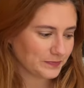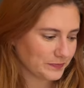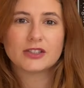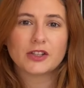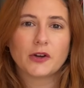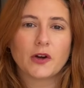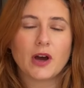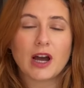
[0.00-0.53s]

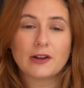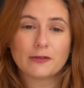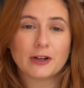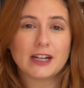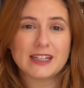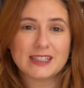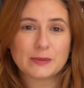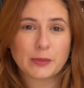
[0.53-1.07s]
So I've
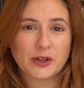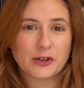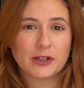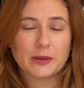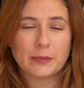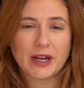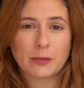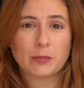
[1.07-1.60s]
already spoken
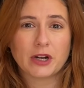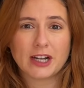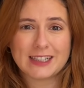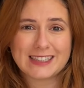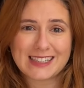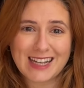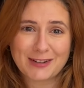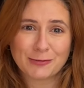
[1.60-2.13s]
about
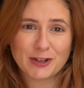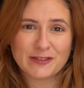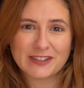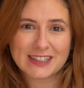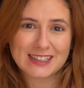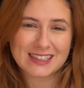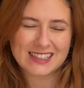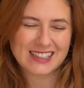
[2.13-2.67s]
*Brideshead
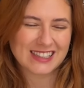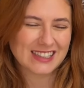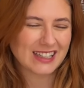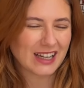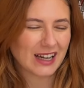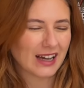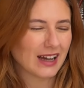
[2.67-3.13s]
Revisited